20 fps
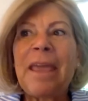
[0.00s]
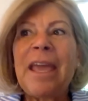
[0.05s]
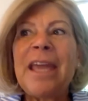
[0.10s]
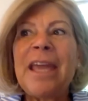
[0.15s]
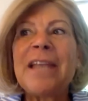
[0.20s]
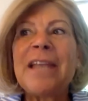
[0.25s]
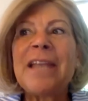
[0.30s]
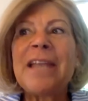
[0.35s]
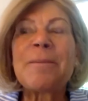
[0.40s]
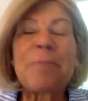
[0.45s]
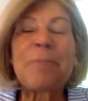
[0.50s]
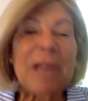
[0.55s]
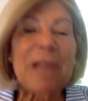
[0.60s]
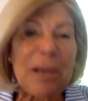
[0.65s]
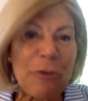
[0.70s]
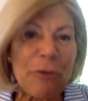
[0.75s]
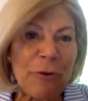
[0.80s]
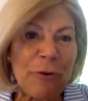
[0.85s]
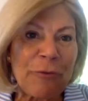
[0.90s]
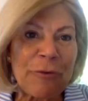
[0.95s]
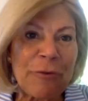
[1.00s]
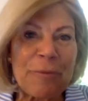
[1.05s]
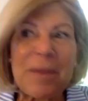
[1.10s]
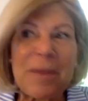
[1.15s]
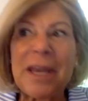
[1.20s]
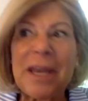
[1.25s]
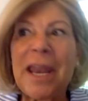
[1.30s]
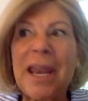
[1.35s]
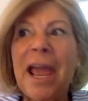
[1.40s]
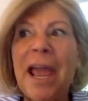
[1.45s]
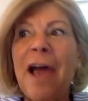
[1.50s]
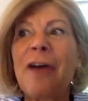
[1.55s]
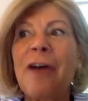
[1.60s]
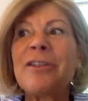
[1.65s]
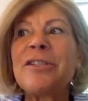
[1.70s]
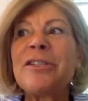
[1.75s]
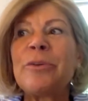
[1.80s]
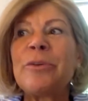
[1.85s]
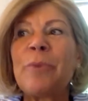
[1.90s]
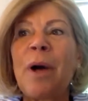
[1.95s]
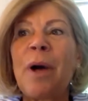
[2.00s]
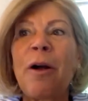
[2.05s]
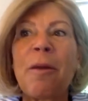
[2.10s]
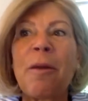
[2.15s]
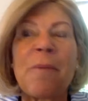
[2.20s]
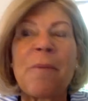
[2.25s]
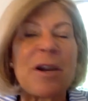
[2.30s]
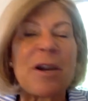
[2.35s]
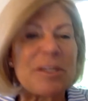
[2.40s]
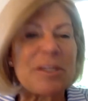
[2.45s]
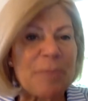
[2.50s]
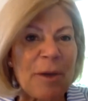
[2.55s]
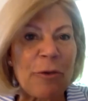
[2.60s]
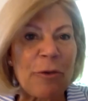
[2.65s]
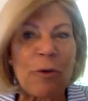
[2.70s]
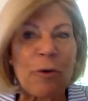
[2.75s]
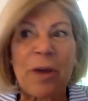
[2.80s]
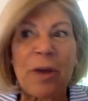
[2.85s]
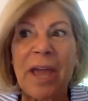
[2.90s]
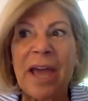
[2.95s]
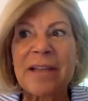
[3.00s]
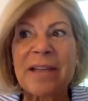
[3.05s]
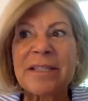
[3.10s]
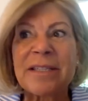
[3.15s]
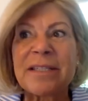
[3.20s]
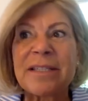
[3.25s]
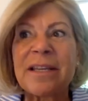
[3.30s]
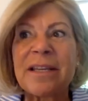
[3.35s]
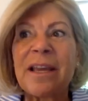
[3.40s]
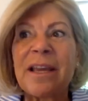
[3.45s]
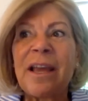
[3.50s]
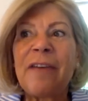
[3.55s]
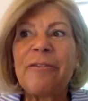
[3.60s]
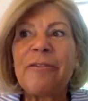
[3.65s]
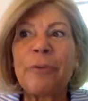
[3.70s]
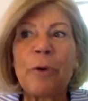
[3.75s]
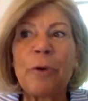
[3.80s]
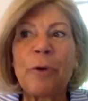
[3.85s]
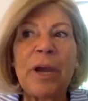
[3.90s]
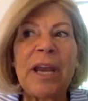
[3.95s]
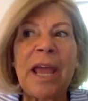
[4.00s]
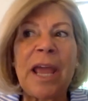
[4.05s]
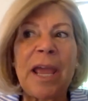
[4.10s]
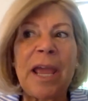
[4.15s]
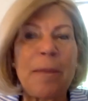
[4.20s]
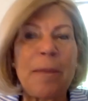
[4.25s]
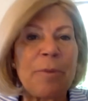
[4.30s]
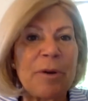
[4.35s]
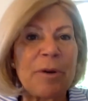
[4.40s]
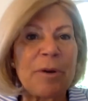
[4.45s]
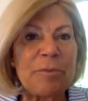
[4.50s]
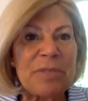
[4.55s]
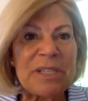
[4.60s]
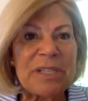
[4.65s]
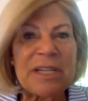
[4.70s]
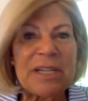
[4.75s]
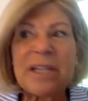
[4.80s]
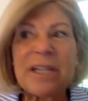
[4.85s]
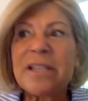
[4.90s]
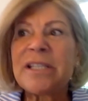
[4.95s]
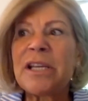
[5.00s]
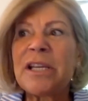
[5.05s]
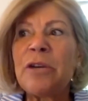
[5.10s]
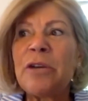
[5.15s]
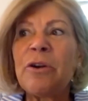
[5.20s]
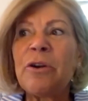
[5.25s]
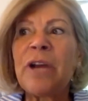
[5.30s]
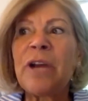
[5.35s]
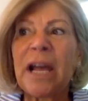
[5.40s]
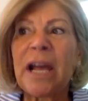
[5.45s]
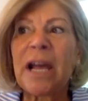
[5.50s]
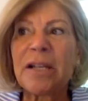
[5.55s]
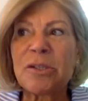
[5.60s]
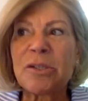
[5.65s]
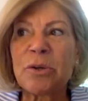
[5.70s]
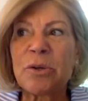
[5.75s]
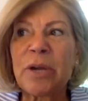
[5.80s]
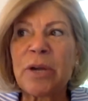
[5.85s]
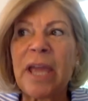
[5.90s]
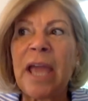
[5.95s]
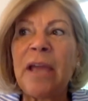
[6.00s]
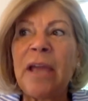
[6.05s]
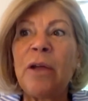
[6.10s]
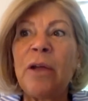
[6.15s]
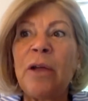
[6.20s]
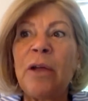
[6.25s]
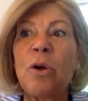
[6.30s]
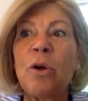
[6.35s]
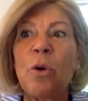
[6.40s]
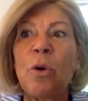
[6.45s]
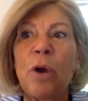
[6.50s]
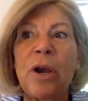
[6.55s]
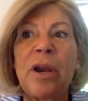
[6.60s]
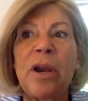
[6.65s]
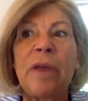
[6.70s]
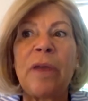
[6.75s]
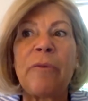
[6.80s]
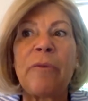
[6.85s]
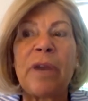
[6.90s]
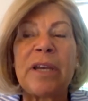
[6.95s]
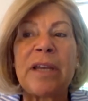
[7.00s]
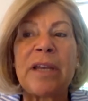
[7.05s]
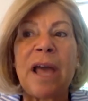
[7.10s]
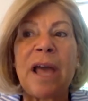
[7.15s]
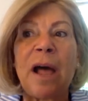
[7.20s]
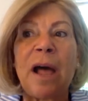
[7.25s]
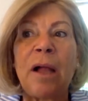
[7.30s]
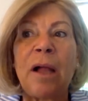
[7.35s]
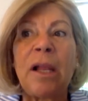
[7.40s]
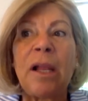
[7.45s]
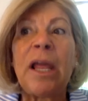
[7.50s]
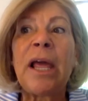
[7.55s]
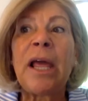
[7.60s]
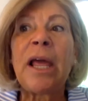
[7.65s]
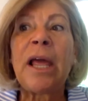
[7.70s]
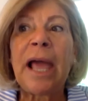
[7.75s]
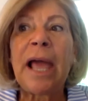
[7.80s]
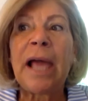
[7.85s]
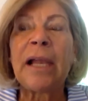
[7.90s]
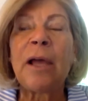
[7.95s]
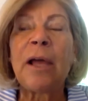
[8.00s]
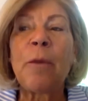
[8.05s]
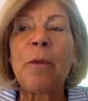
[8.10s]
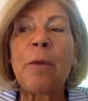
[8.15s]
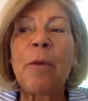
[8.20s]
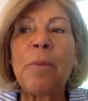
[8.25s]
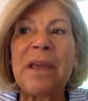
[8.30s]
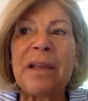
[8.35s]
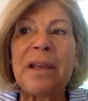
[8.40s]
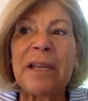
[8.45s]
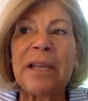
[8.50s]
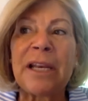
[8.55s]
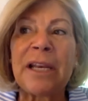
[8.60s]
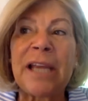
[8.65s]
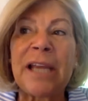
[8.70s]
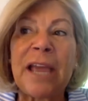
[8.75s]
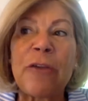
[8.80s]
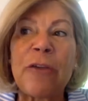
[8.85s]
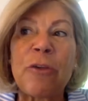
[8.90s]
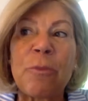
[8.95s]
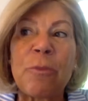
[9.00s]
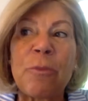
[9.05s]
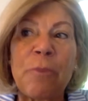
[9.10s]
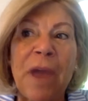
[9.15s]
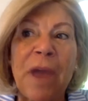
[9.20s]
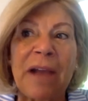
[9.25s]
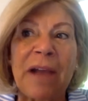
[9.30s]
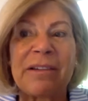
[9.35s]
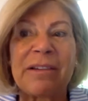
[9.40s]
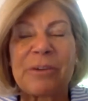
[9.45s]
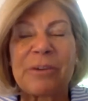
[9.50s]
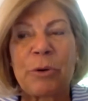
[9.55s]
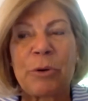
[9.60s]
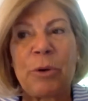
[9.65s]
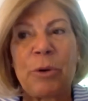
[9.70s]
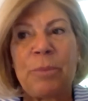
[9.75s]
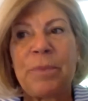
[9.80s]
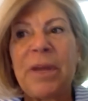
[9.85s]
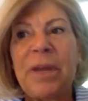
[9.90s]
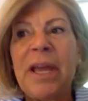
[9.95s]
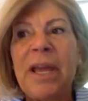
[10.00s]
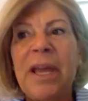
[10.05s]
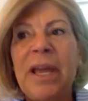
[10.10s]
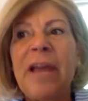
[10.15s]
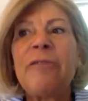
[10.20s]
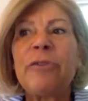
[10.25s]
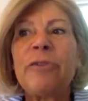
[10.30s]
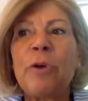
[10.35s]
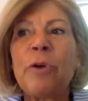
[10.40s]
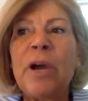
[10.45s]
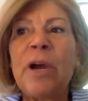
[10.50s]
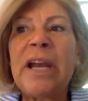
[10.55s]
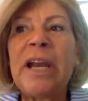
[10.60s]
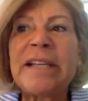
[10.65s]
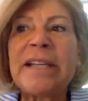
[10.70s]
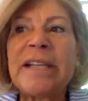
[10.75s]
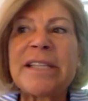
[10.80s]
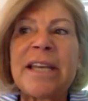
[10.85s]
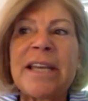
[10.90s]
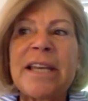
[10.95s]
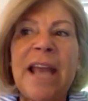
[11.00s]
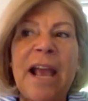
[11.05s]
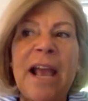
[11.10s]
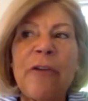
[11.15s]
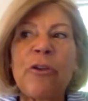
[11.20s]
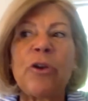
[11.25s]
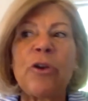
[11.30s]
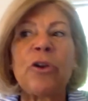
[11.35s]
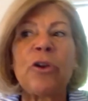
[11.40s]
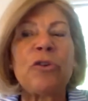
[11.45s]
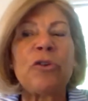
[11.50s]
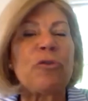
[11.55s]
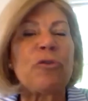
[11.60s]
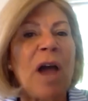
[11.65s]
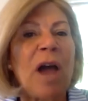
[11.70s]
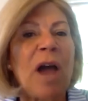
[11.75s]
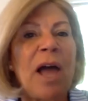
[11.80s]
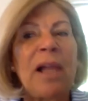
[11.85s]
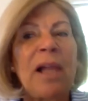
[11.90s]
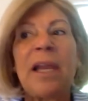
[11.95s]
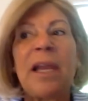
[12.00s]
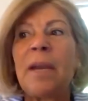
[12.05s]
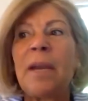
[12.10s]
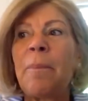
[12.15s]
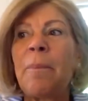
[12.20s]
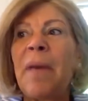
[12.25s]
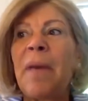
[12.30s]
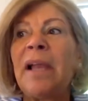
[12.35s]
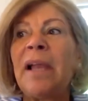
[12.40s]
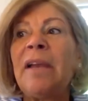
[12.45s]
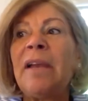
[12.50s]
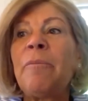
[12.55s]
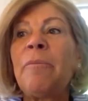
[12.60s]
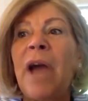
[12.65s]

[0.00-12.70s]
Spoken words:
It is a pleasure for me now to welcome our special guest, Floyd Abrams, Senior Counsel, Cahill, Gordon, and Reindel, LLP Litigation Practice Group. Floyd has a national trial and appellate